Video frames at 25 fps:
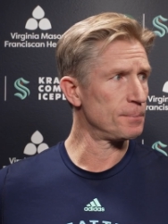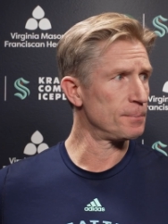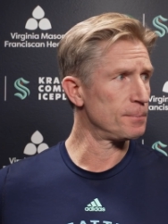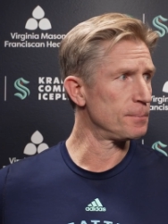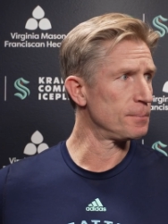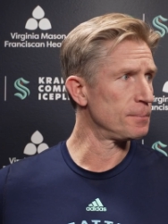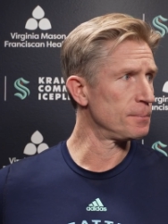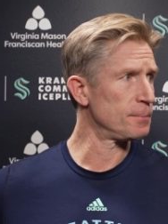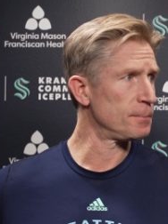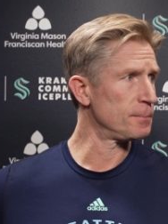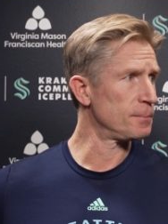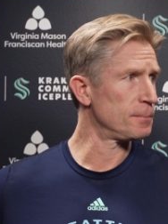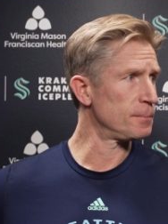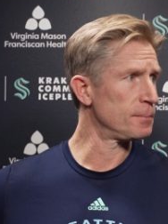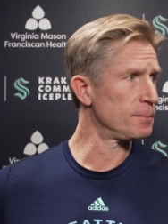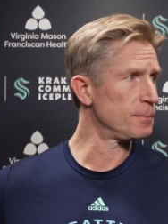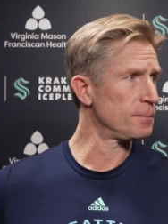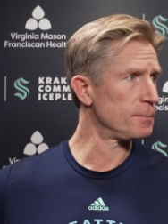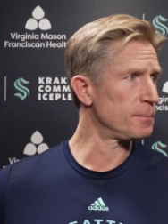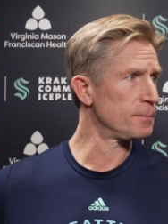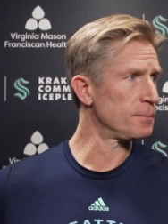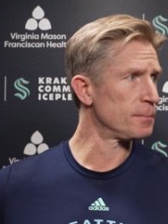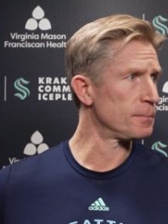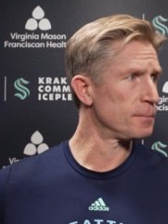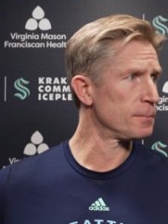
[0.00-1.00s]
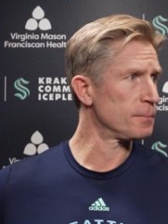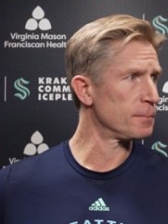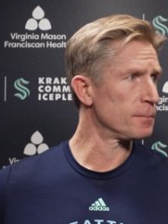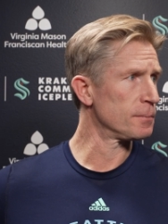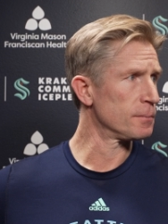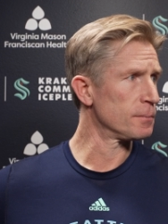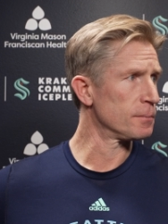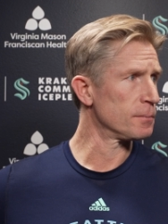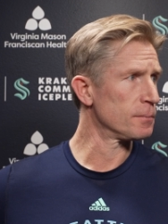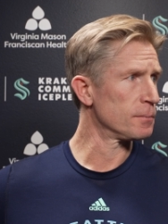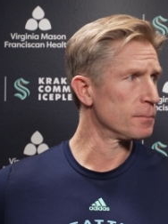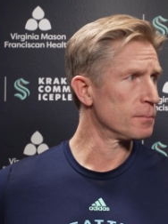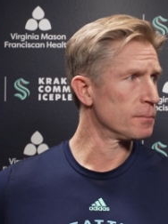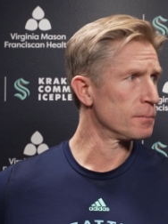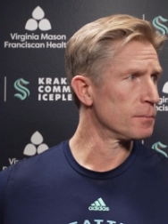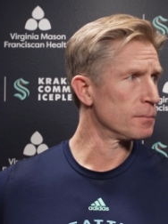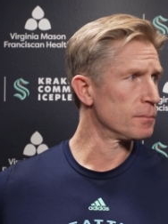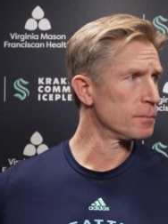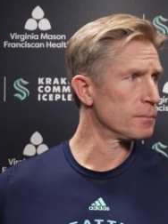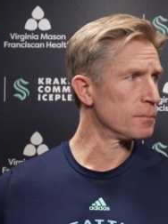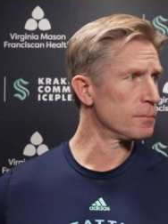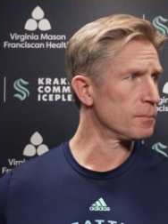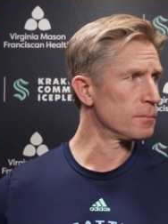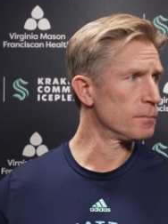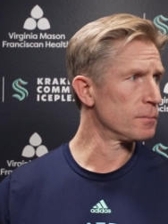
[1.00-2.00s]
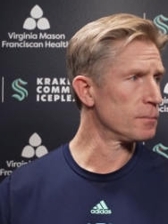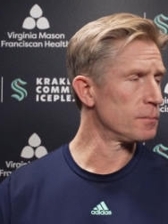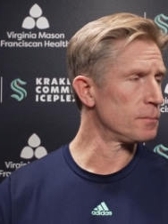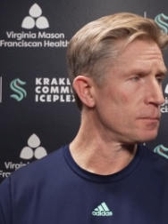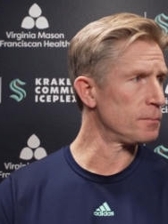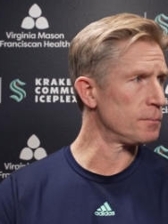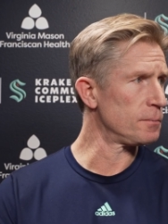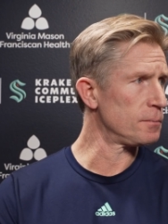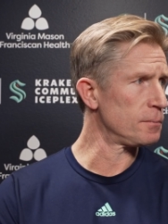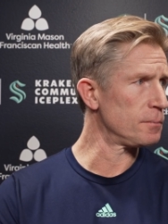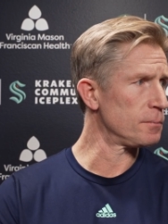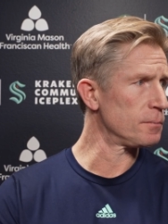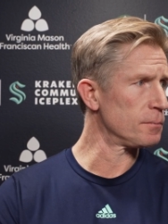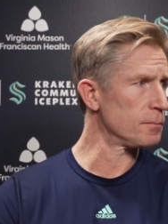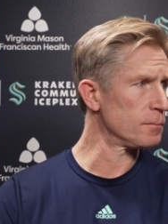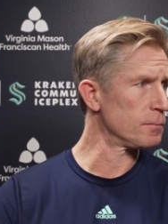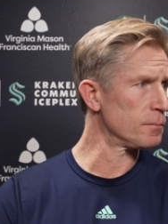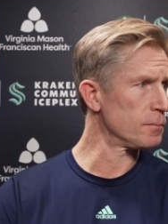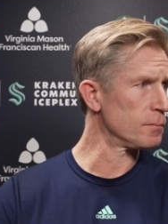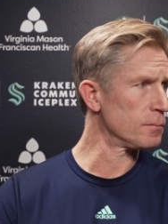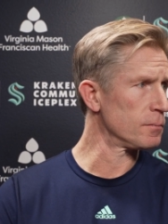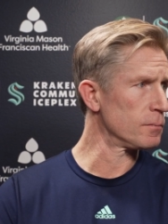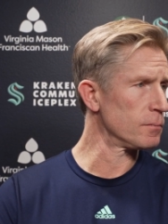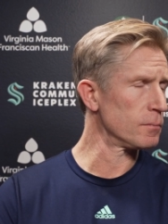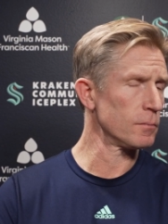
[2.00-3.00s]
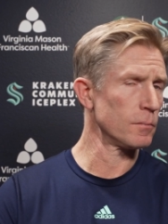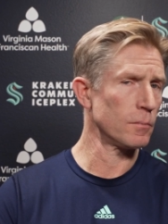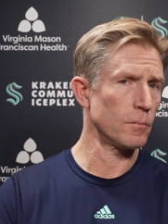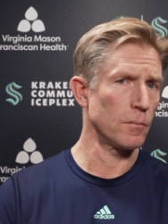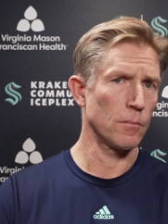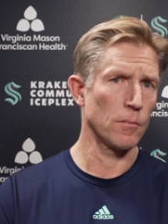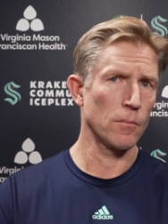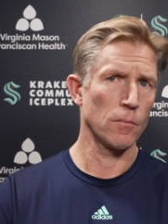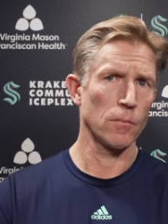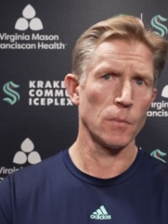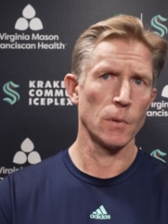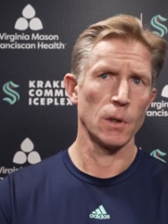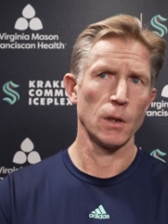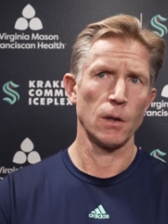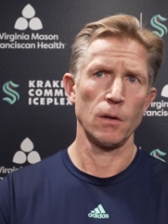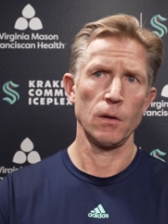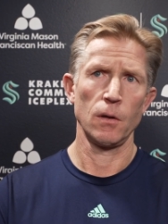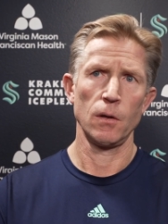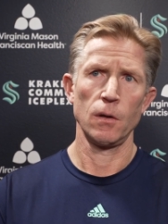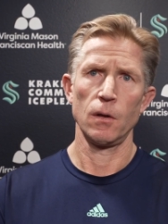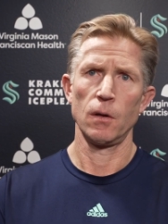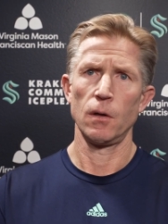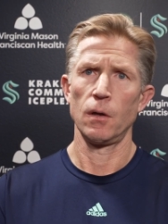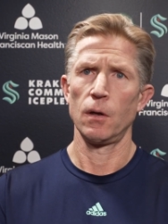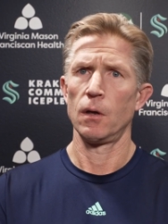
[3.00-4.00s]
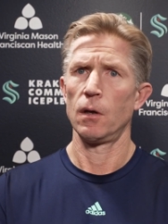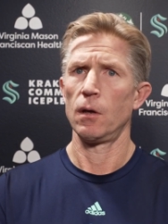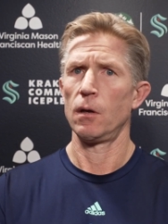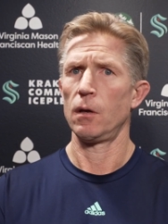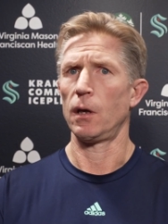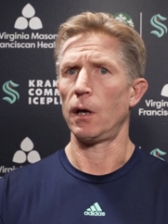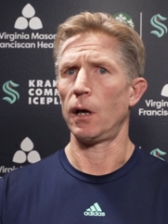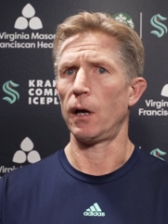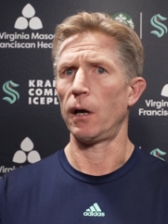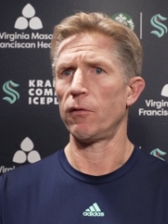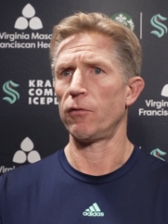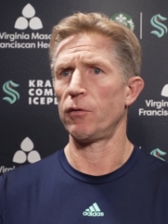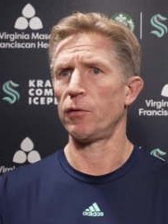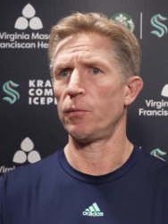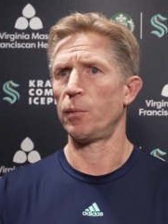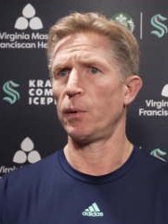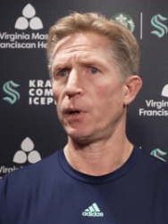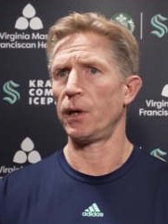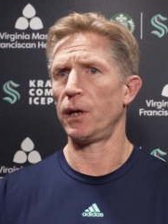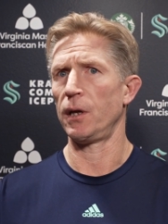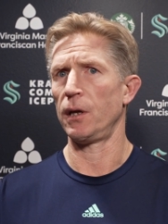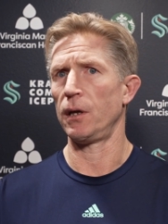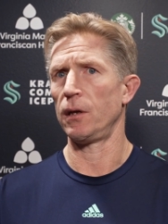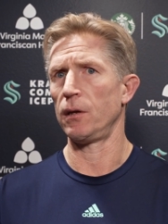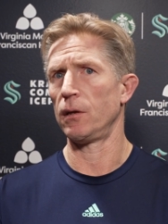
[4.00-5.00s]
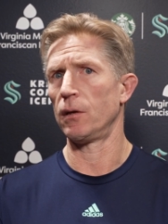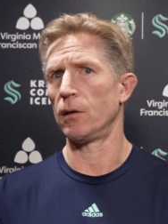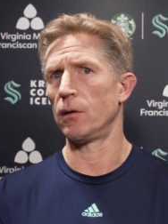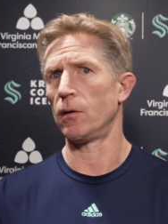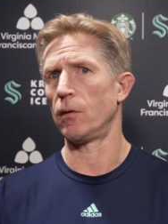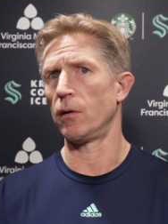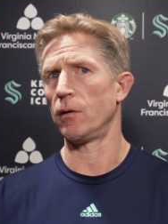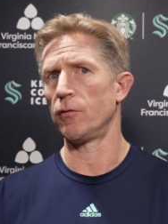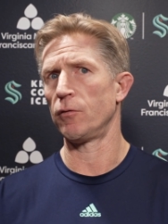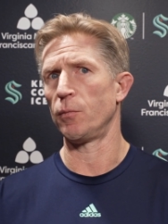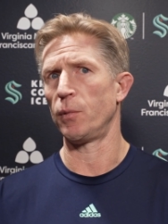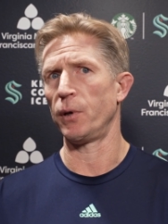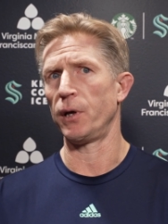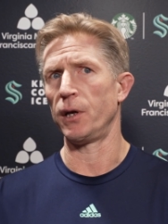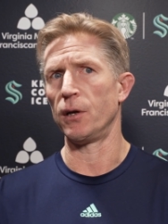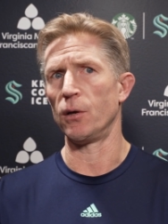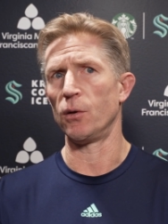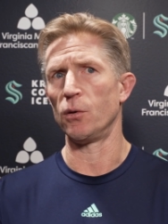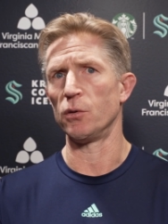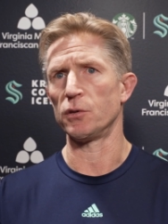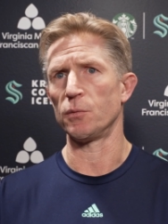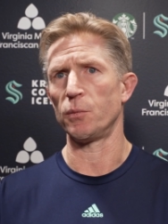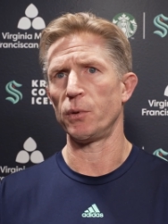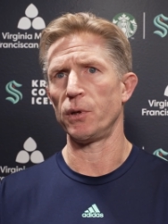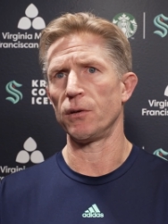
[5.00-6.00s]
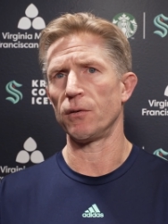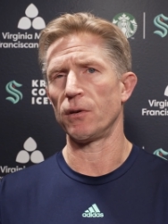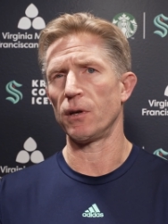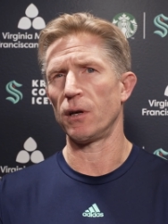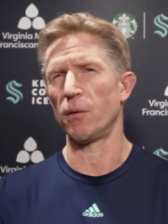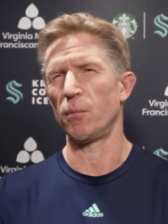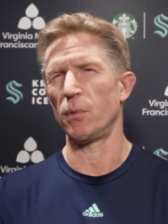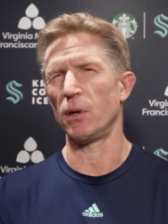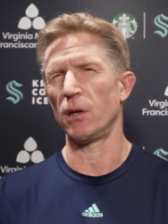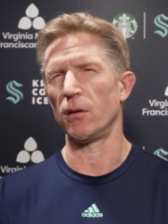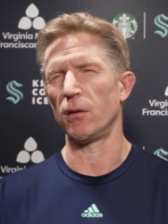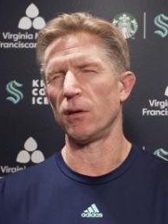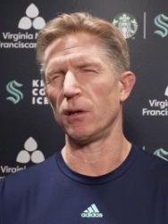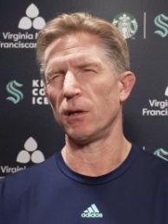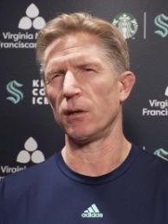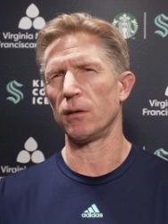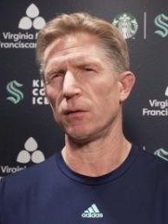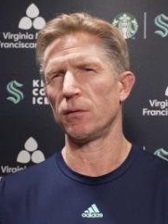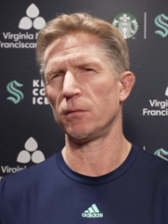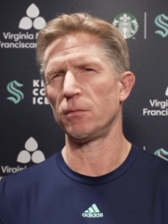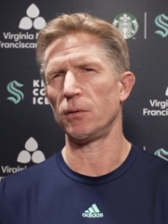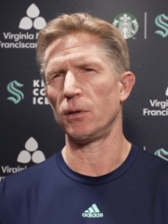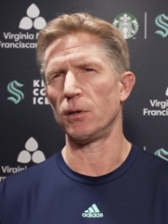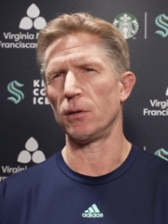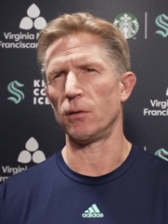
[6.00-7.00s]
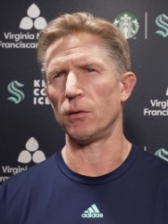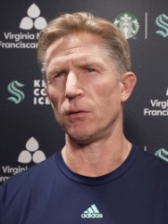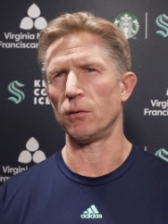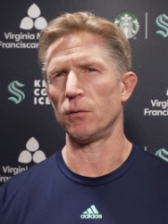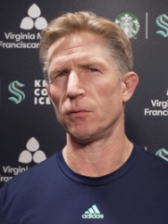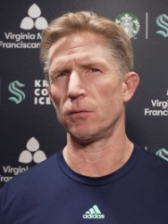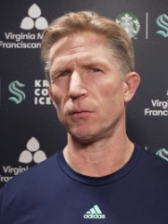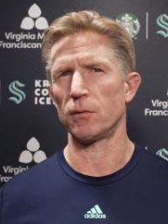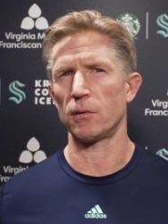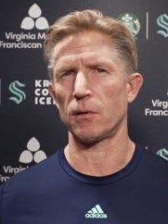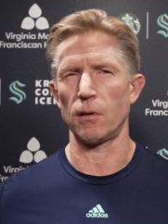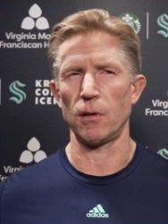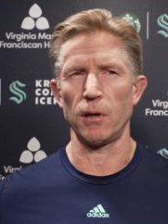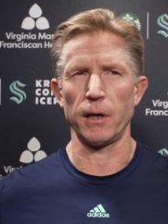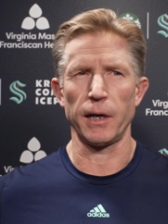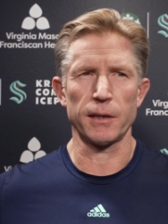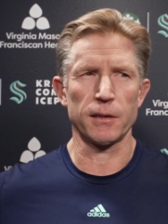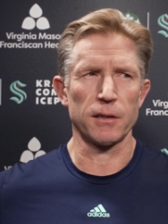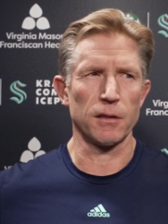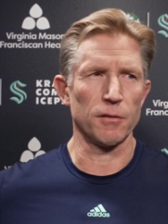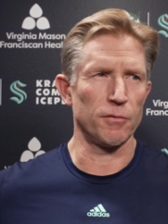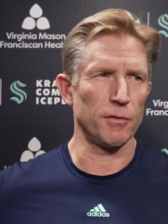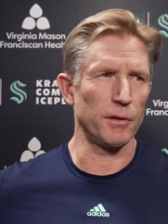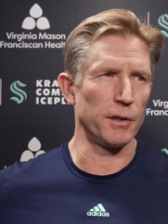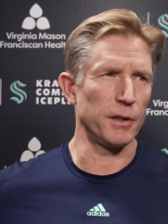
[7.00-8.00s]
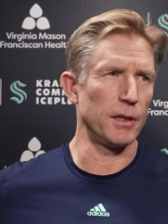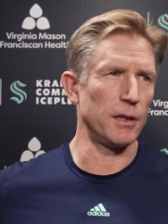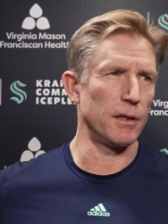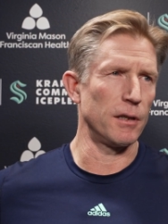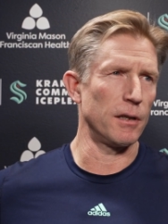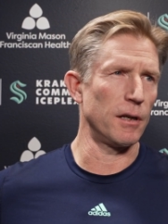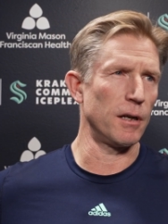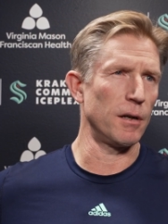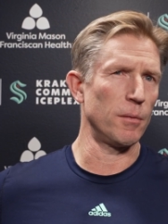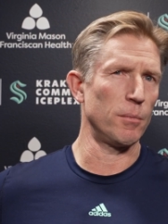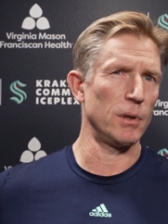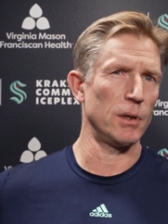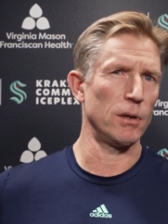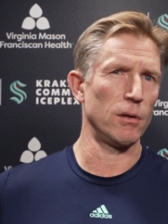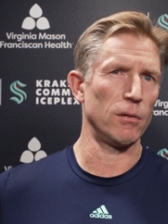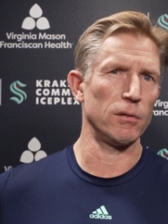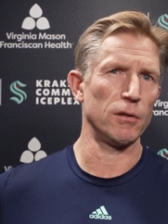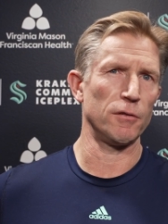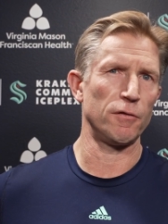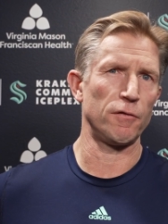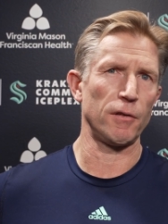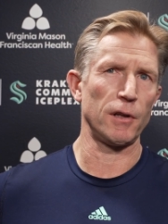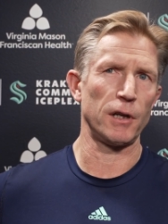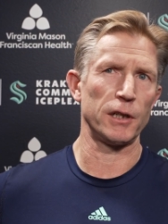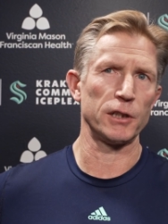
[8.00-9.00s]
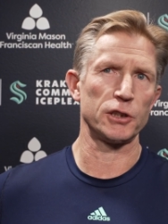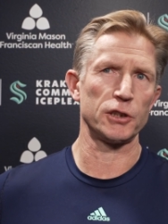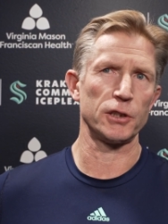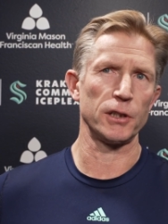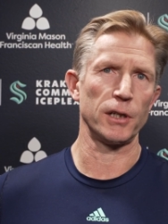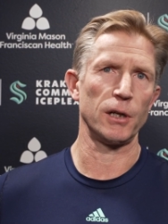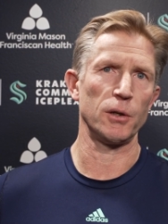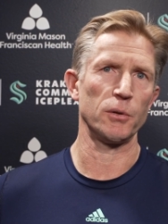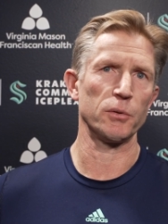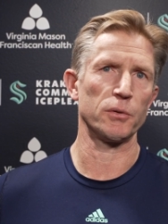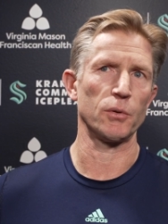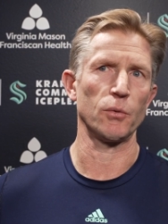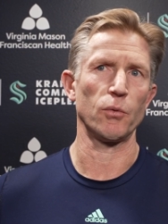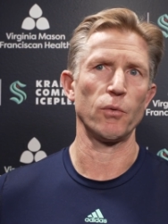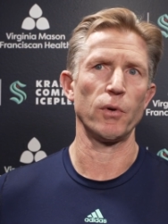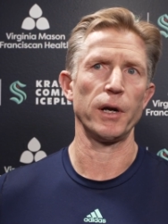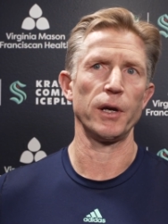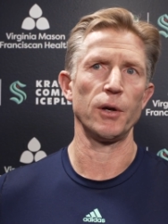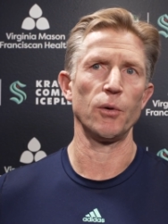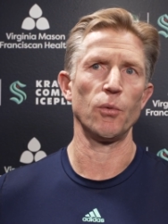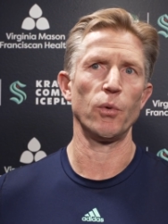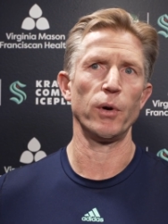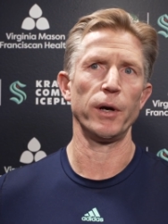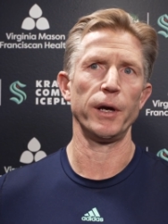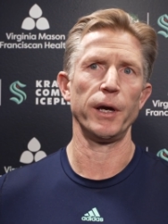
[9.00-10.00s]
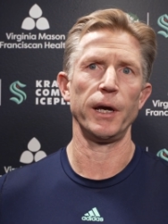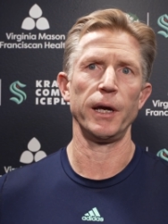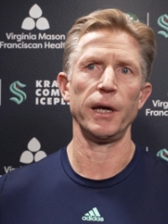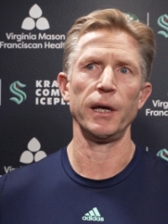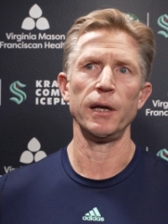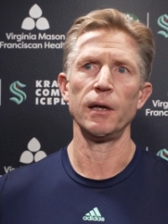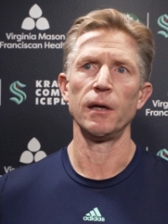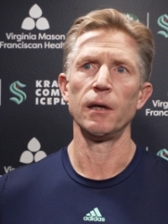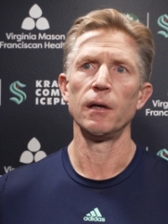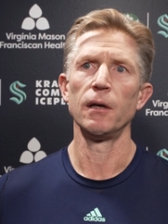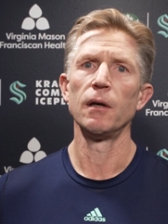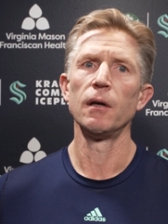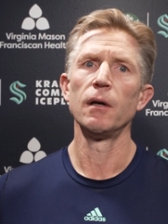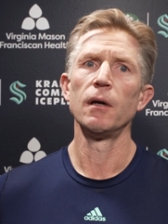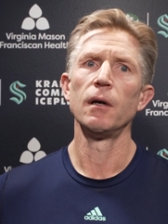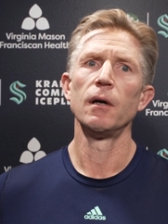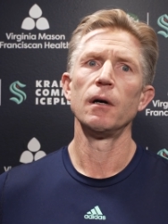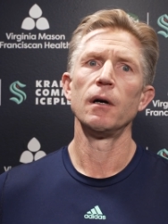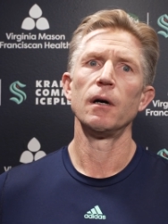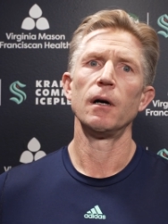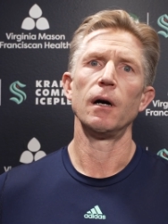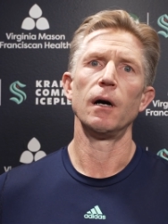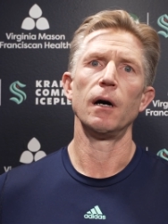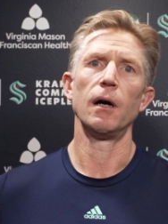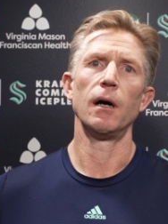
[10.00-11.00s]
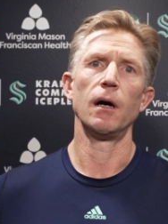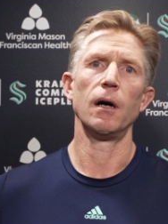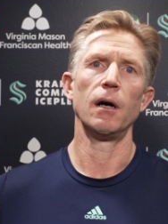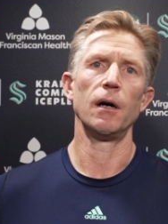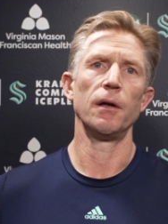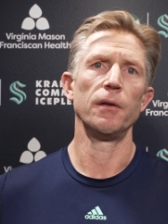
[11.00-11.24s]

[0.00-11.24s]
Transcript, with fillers: Is that part of being a pro hockey player? I'm sure a lot of them know what went wrong yesterday. Yeah, everybody, you know, everybody knows, but you got to be able to, you know, collectively, you got to be able to flush it out the right way, uh,